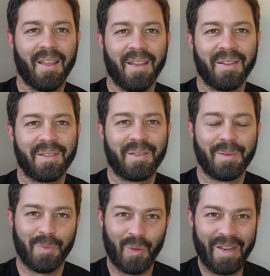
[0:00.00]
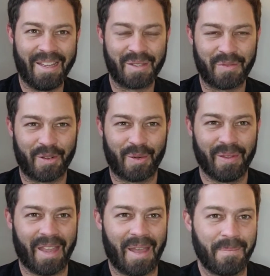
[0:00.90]
Good morning, it's Frugal
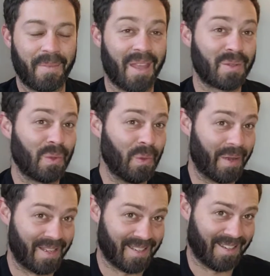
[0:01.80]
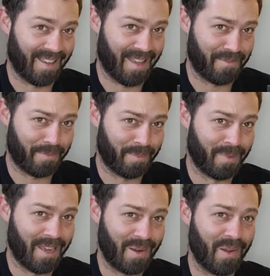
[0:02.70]
here. As always, I have
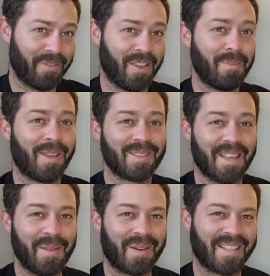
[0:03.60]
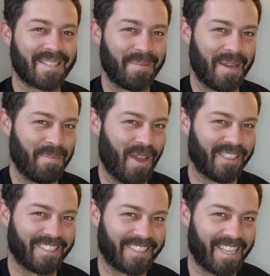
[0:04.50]
my coffee because otherwise somebody might
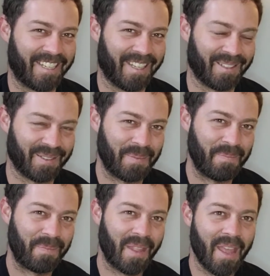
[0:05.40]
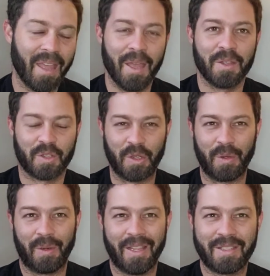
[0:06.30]
just get killed.
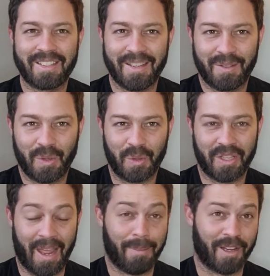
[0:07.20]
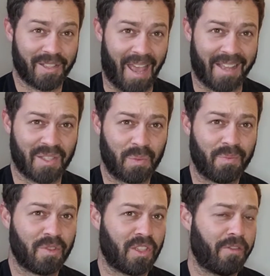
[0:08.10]
So let's talk today about tax,
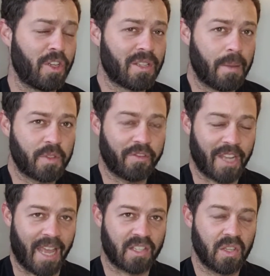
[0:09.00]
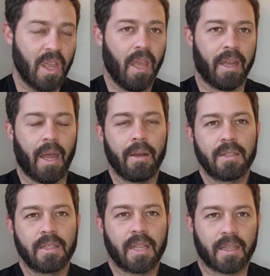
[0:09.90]
different types of tax, and how does
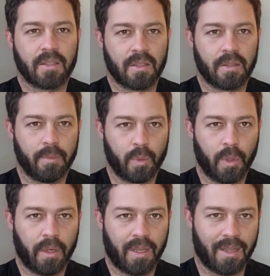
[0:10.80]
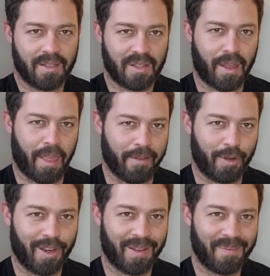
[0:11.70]
the tax system work in South
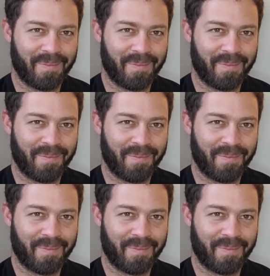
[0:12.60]
Africa.